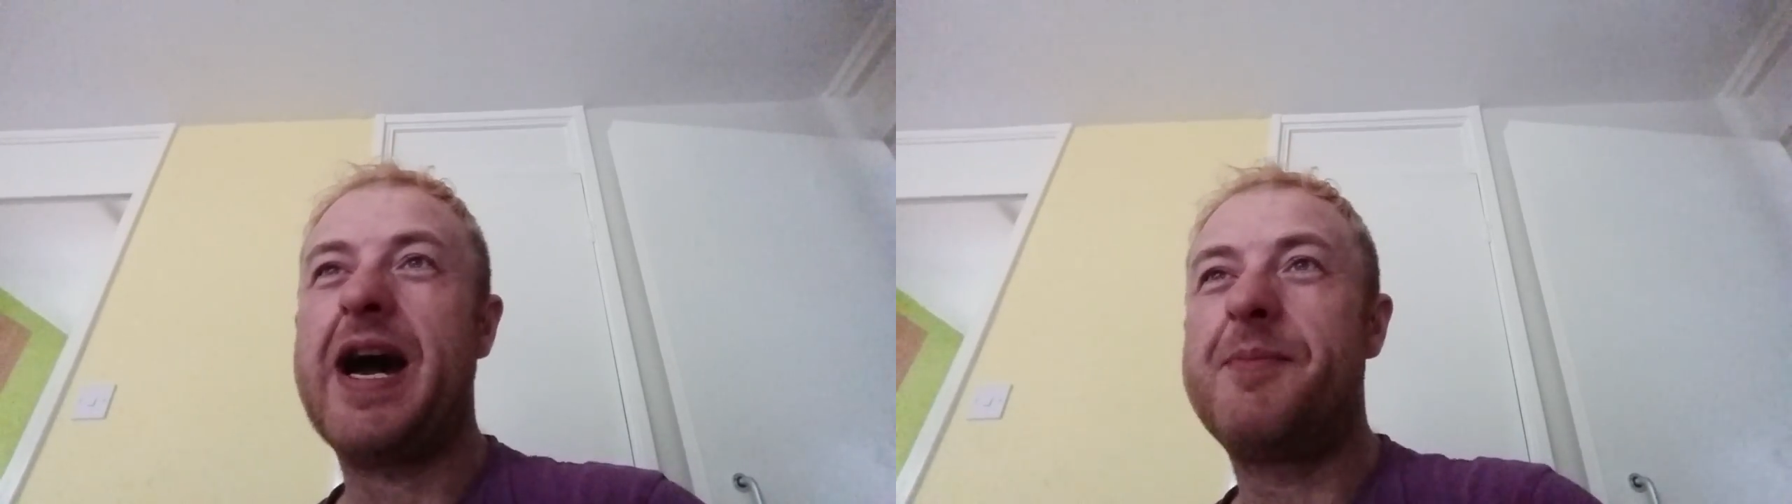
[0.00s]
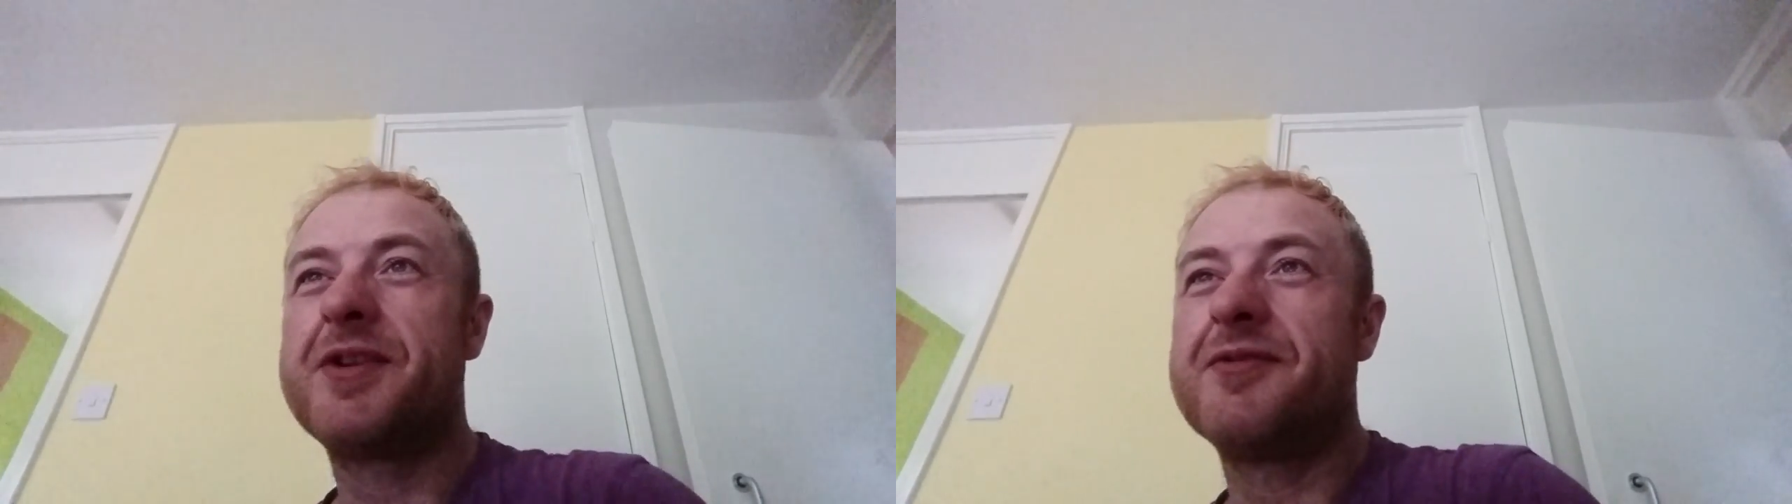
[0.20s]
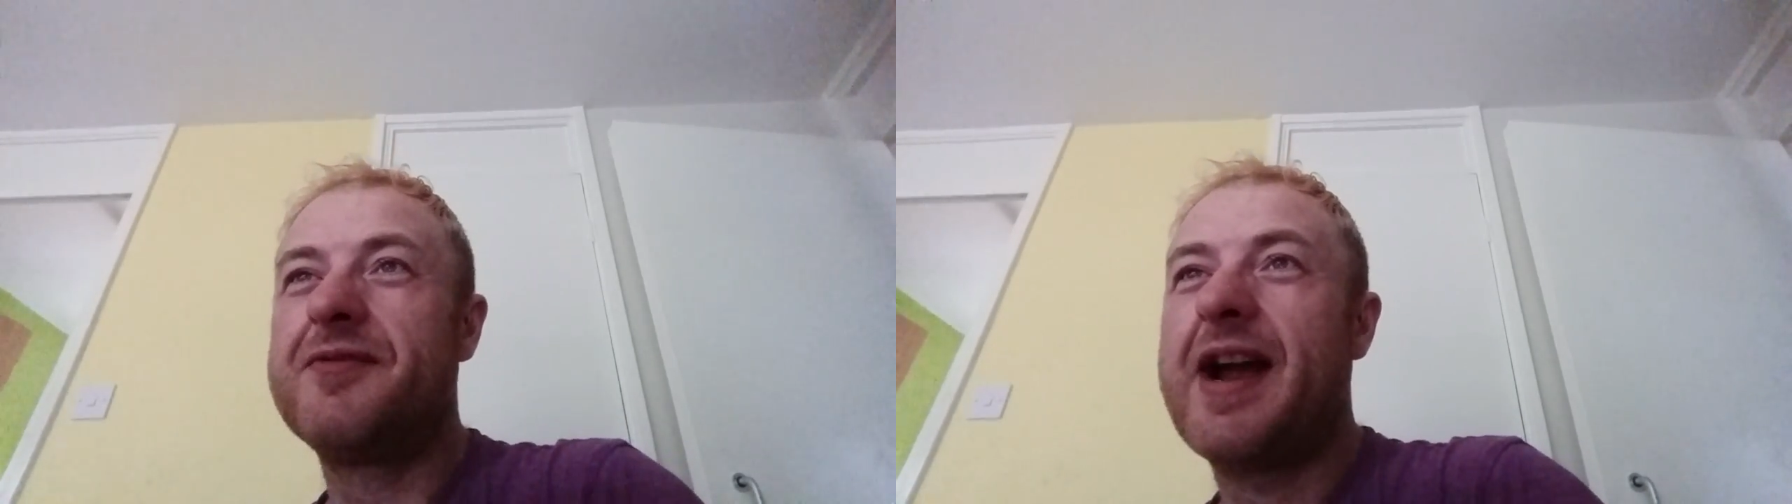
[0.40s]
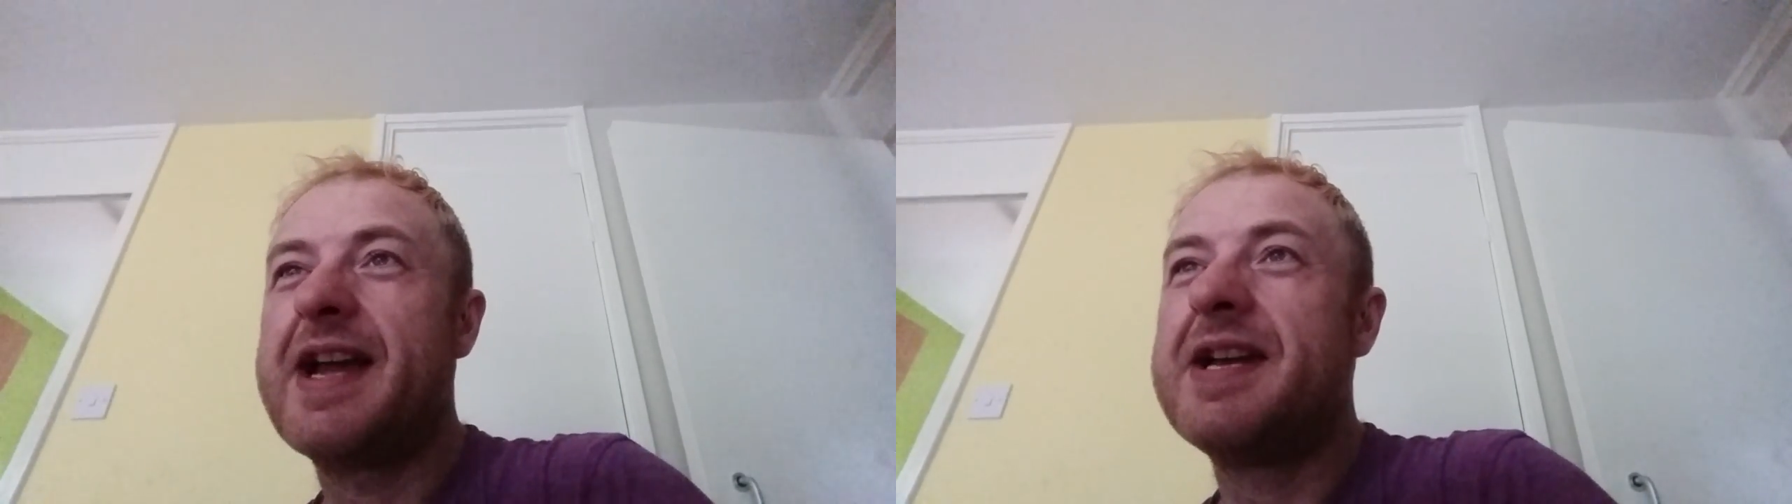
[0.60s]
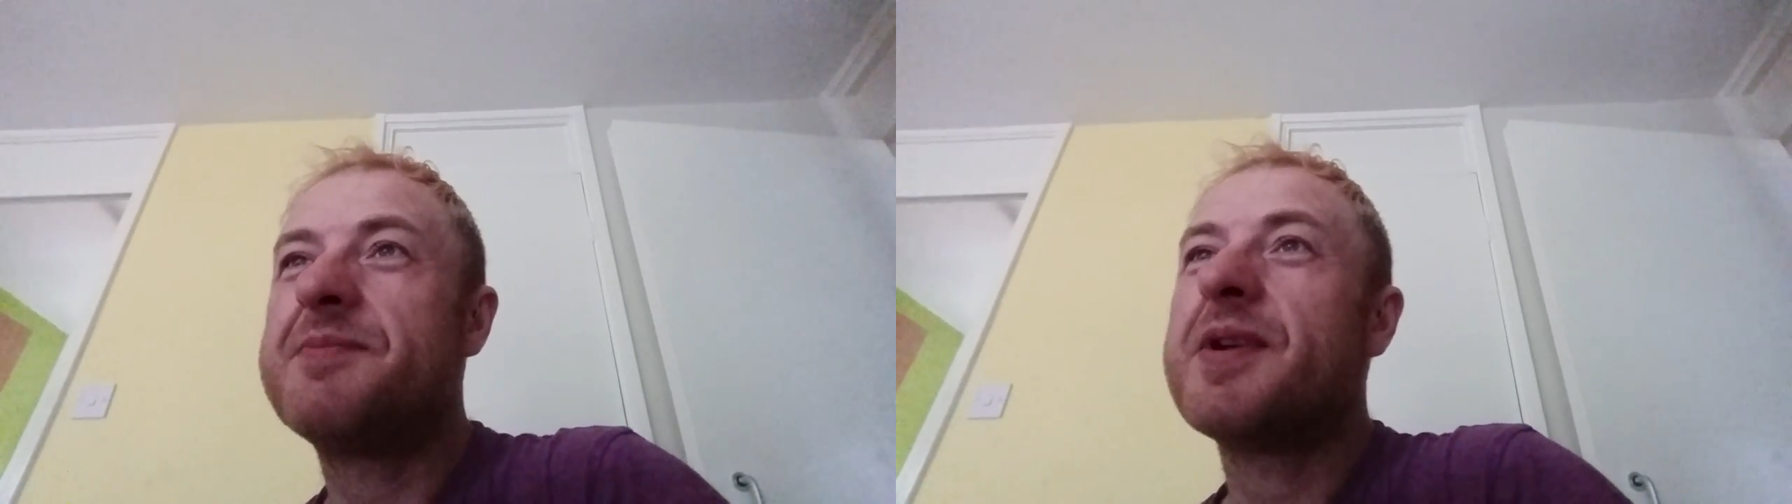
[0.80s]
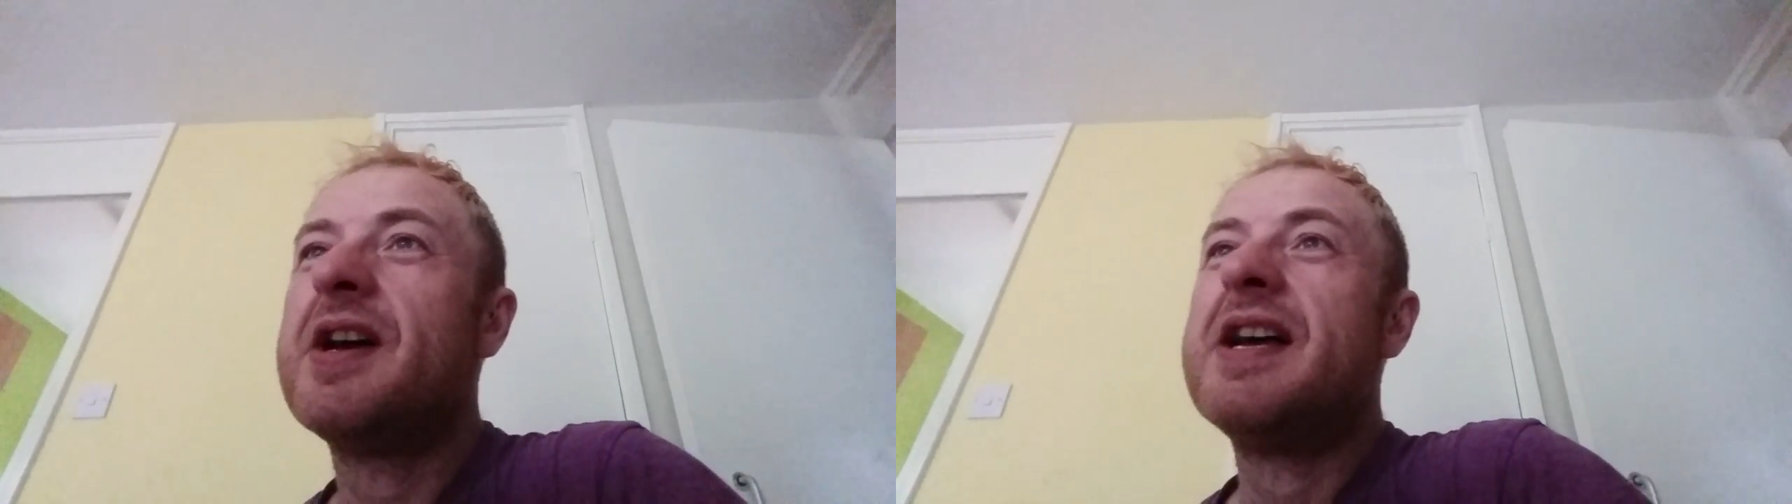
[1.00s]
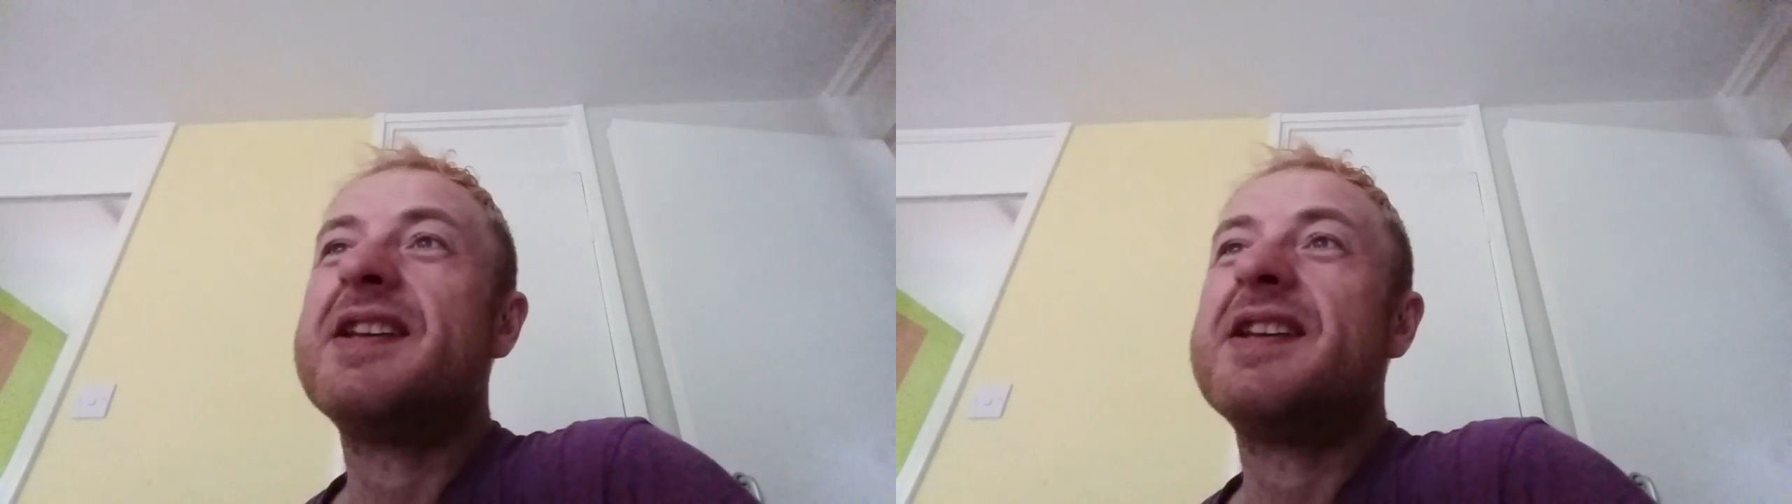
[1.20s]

Pamela Rabe,